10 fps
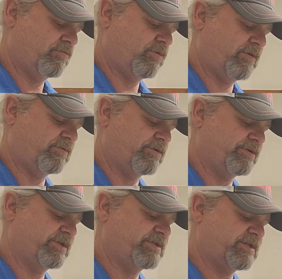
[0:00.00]
we will
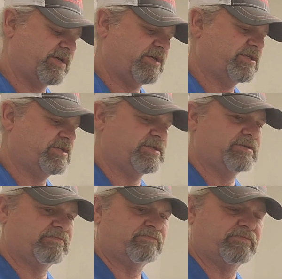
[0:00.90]

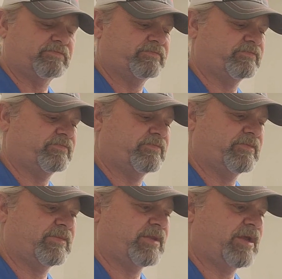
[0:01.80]
discuss
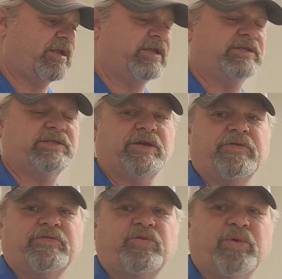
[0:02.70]
a list
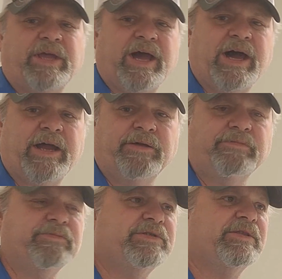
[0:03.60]
of 20
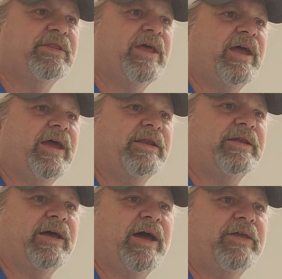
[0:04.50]
items that
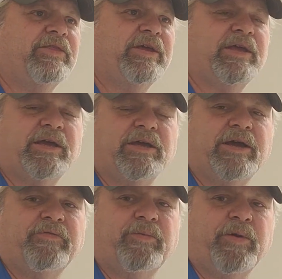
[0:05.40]
I think
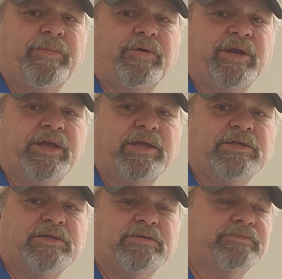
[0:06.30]
every prepper
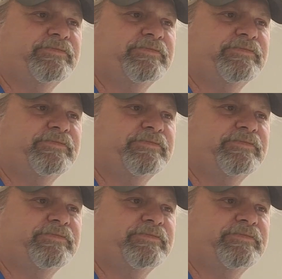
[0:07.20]
needs,